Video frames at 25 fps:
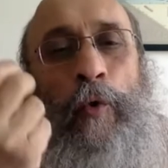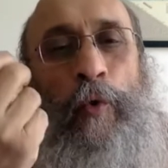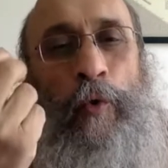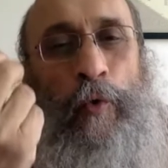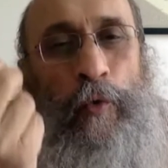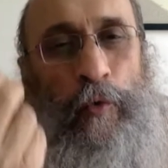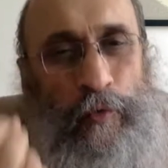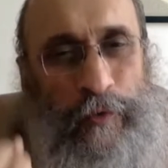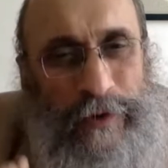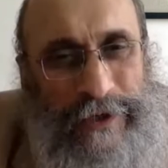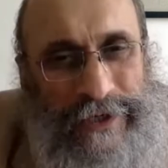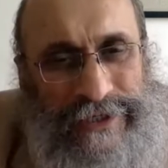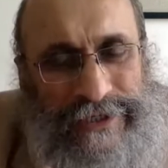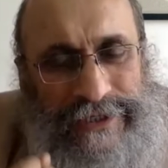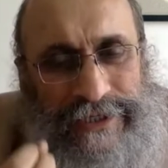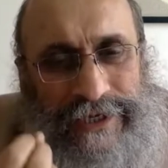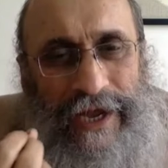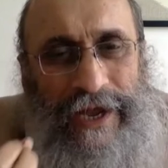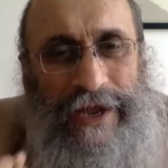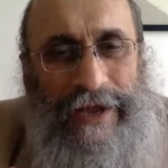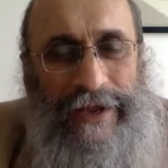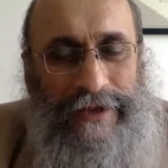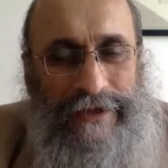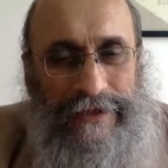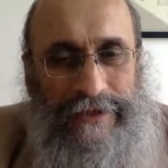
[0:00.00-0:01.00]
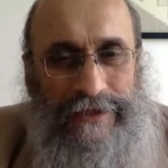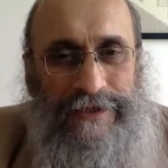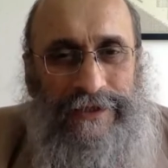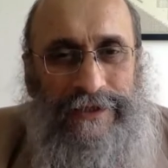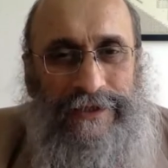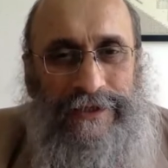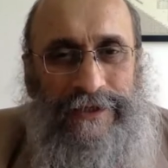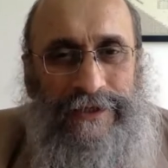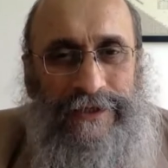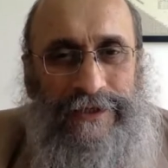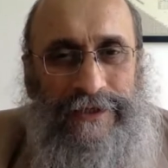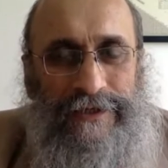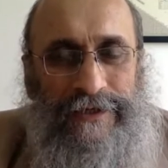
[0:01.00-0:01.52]
Who
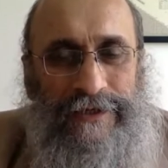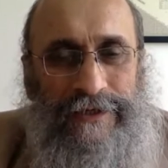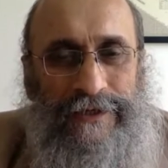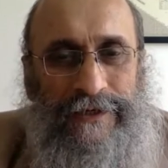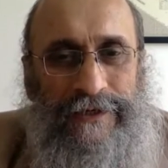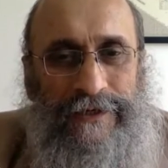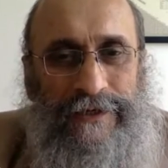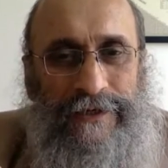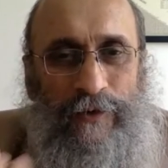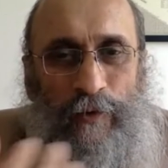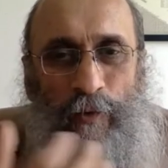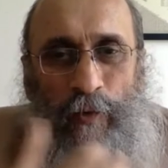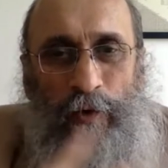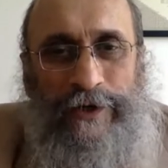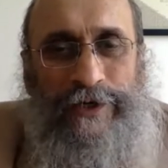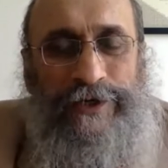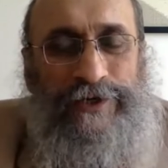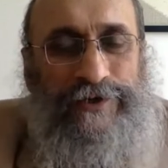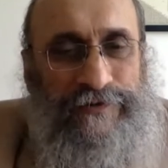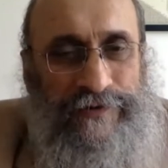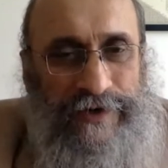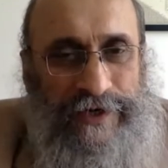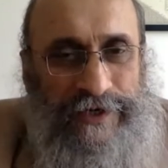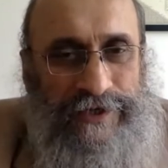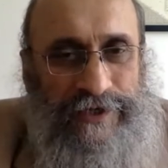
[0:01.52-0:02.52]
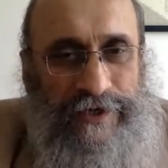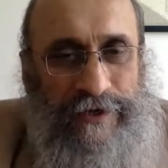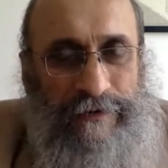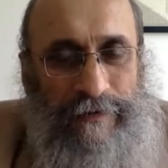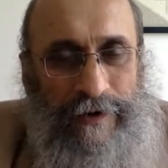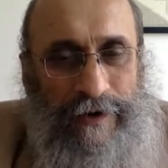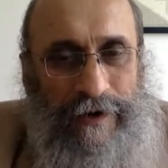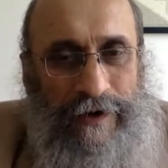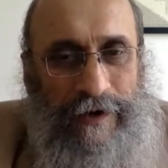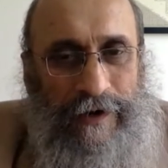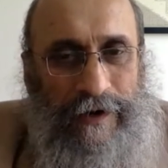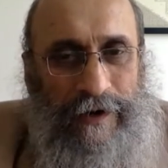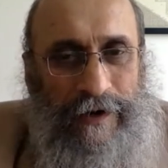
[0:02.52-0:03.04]
decides what is
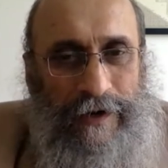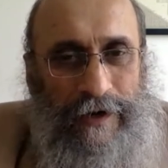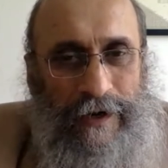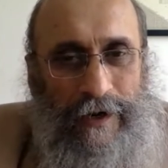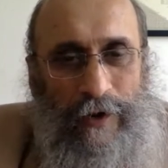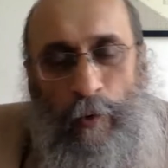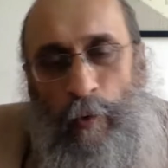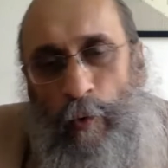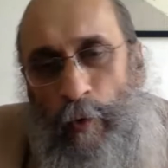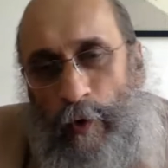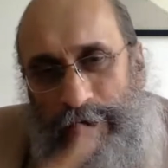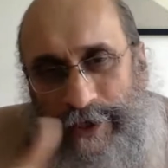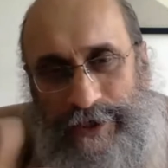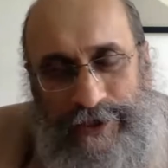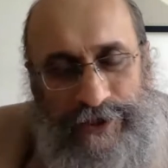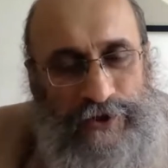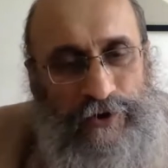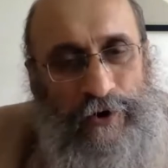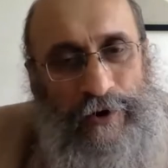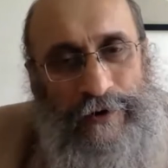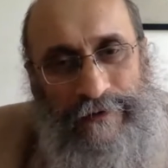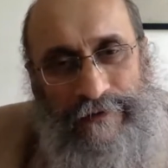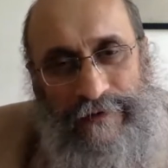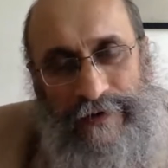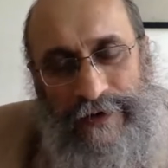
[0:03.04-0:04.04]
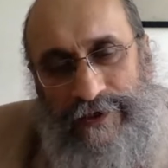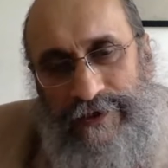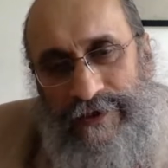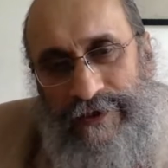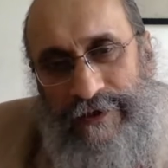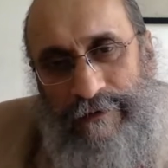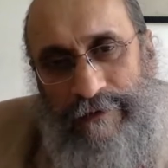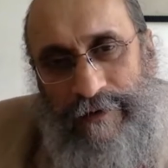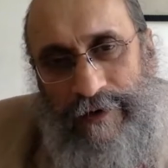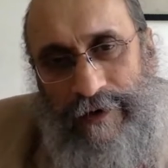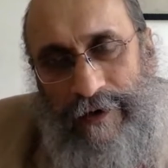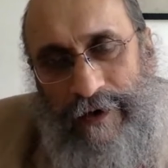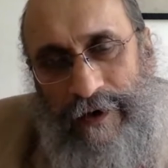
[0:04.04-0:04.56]
reasonable, what is not
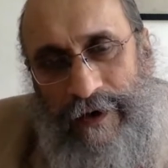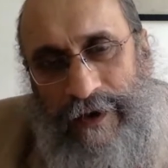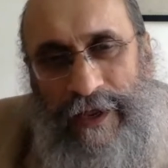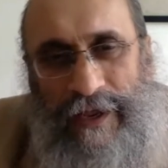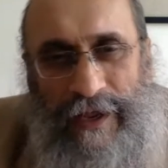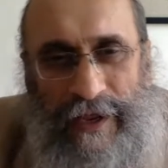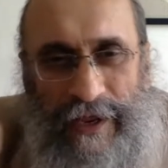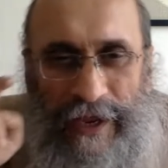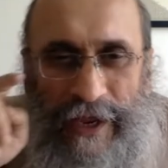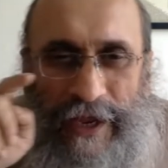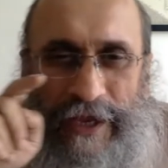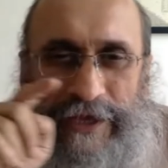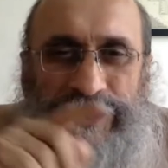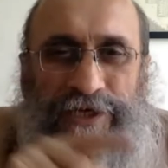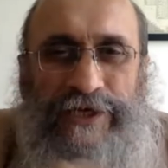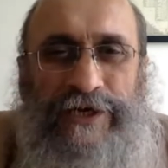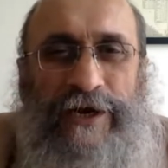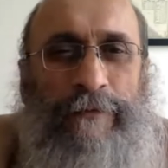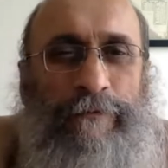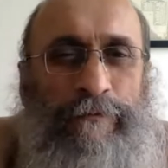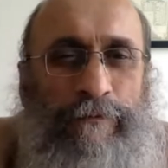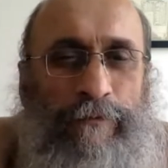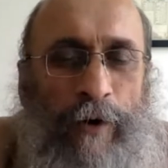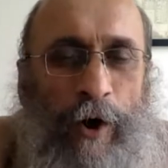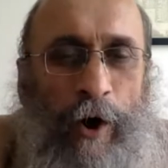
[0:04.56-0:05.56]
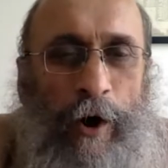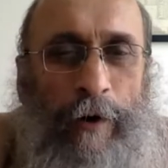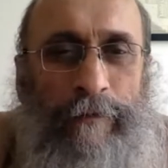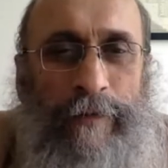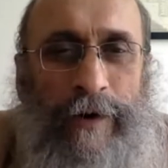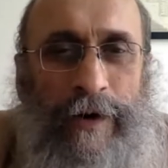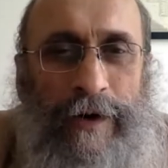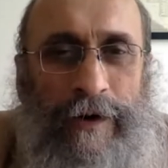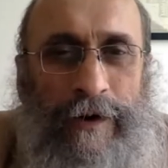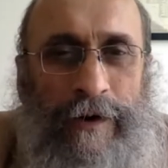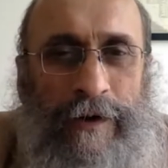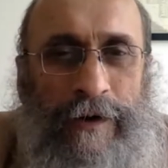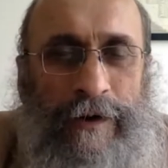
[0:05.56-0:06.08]
reasonable? Is it a
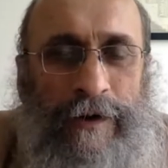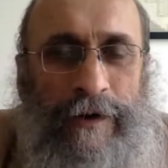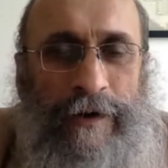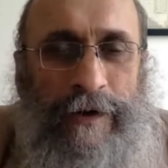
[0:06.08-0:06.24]
mob?